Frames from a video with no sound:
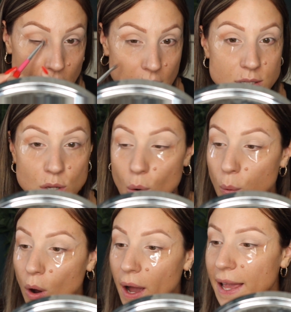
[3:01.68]
is
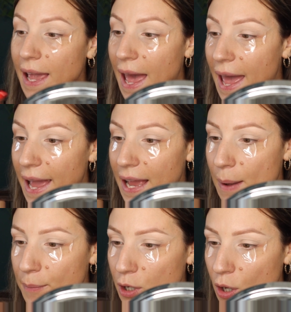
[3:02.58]
quite a,
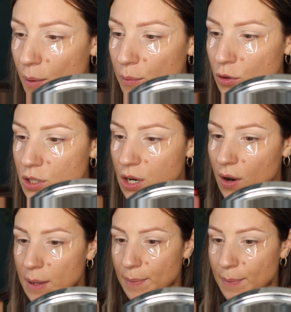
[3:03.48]
I'm going to go with a slightly